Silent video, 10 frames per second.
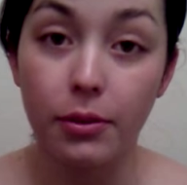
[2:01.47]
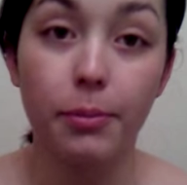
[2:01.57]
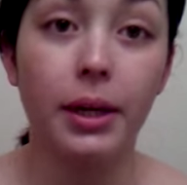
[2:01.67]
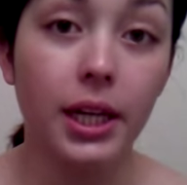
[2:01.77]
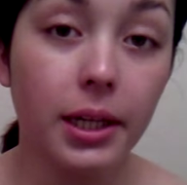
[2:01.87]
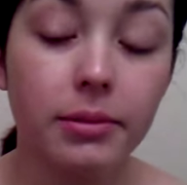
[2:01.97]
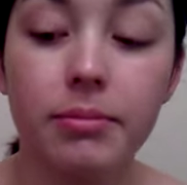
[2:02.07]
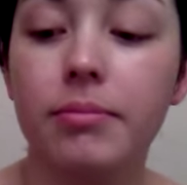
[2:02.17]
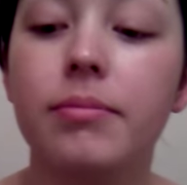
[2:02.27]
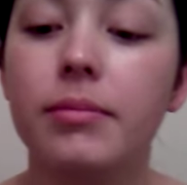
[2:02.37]
For me,
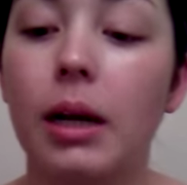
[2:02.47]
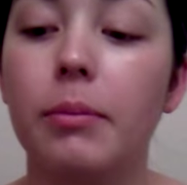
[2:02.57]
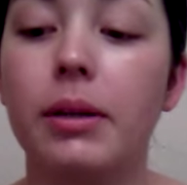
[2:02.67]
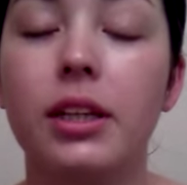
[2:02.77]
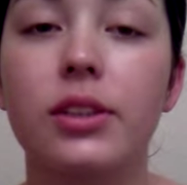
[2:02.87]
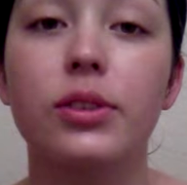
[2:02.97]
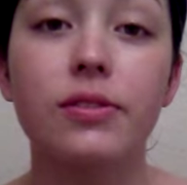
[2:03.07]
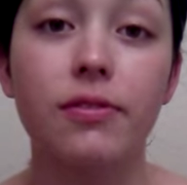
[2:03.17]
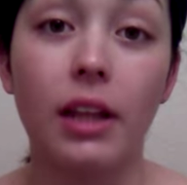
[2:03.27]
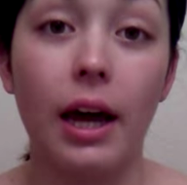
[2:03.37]
I'm to
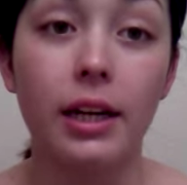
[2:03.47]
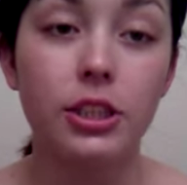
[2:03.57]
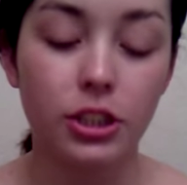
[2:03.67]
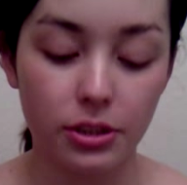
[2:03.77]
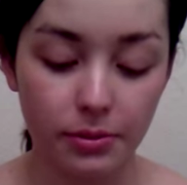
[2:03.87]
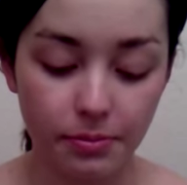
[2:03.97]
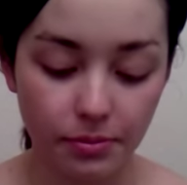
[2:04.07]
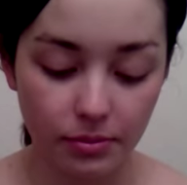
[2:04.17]
use Flash.